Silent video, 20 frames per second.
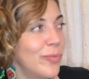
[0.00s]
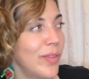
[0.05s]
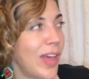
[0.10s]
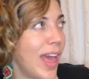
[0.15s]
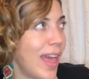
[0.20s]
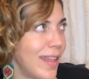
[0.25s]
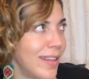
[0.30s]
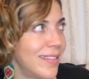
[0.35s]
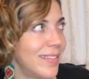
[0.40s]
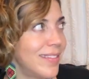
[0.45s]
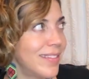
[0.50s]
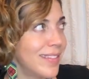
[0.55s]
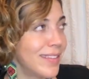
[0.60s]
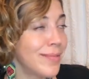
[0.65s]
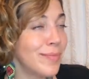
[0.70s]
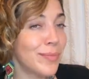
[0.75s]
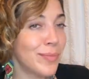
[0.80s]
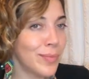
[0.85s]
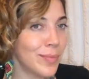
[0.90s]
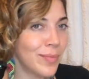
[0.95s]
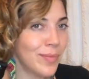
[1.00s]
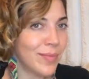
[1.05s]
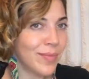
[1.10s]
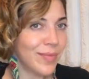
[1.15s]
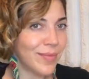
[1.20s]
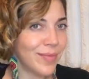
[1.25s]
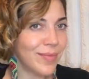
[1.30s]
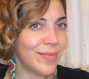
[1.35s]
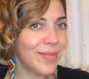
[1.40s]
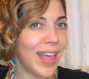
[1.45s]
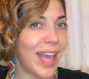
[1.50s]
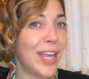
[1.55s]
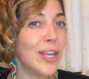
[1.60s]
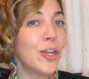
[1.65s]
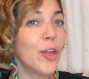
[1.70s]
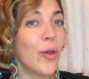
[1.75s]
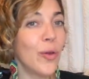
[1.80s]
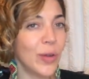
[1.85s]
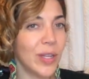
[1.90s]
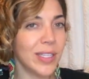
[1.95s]
and I
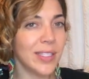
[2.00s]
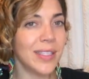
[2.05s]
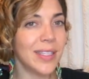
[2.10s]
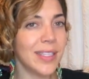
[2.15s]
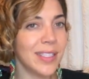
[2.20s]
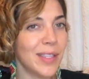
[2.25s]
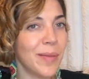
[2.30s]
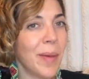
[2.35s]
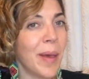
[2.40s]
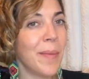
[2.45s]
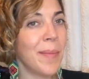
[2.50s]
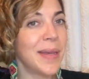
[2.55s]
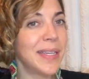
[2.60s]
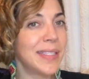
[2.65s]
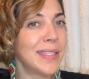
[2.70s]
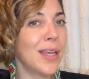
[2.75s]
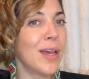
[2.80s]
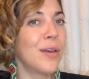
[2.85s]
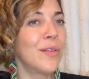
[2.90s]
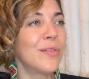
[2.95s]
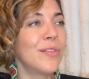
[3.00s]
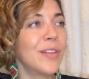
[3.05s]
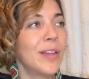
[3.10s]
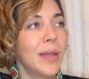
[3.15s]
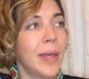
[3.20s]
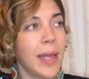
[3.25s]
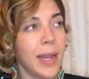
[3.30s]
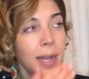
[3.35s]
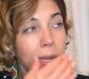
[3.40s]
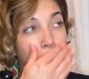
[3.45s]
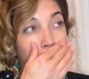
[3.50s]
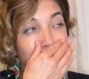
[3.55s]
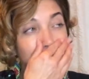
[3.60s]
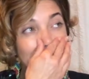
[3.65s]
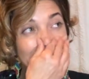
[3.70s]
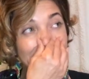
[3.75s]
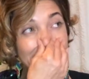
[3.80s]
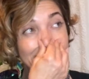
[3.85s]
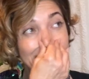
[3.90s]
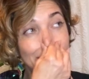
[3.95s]
noticed this about myself, and I know
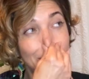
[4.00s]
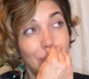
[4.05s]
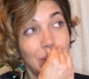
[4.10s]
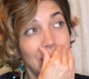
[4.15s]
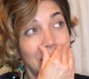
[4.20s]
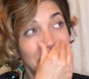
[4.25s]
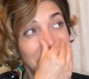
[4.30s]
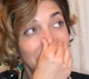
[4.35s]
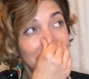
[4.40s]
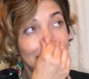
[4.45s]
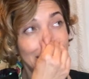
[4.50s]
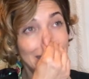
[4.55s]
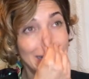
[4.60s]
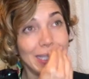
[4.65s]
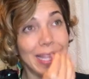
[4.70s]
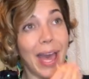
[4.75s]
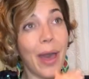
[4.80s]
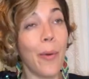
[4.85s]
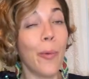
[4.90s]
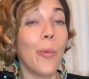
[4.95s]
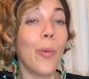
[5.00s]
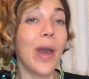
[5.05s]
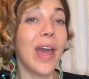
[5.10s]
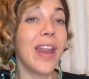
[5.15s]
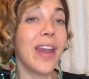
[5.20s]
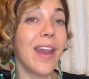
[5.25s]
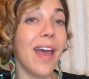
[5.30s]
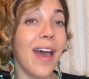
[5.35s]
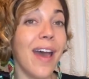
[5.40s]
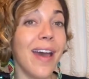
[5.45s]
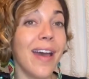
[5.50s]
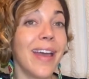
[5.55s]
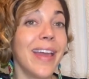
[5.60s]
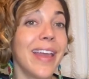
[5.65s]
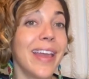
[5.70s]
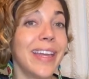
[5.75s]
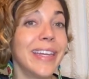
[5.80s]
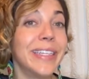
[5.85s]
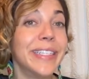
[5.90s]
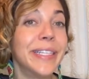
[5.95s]
this deeply, is that when
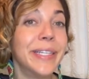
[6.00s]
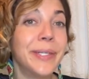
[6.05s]
I